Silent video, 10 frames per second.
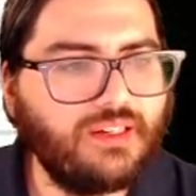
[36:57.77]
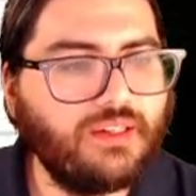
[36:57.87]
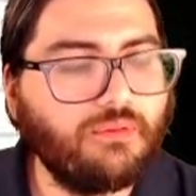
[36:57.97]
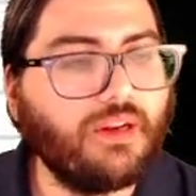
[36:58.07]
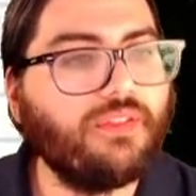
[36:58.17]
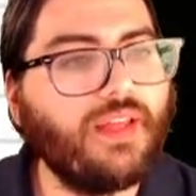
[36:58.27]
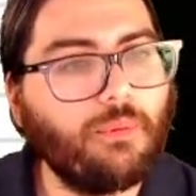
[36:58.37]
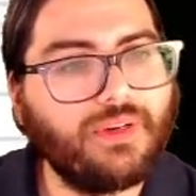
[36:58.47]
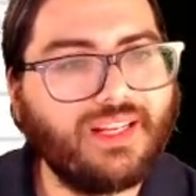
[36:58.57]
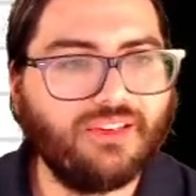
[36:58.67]
Right? That
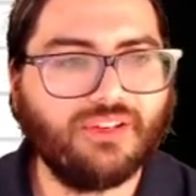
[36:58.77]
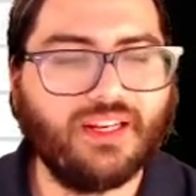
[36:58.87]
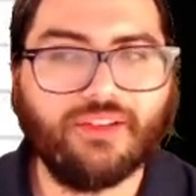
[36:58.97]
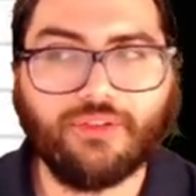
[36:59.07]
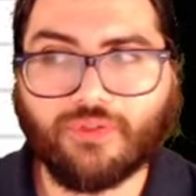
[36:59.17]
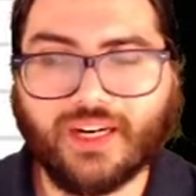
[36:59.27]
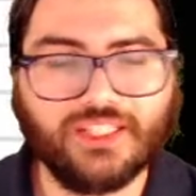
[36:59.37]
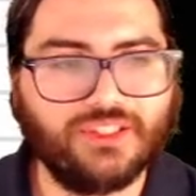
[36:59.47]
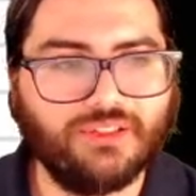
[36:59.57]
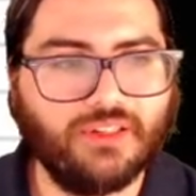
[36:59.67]
would cancel out the
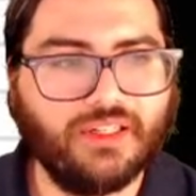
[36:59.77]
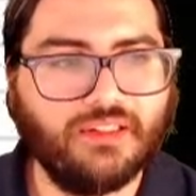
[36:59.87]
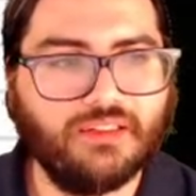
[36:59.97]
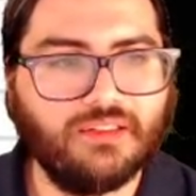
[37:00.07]
fraction, right?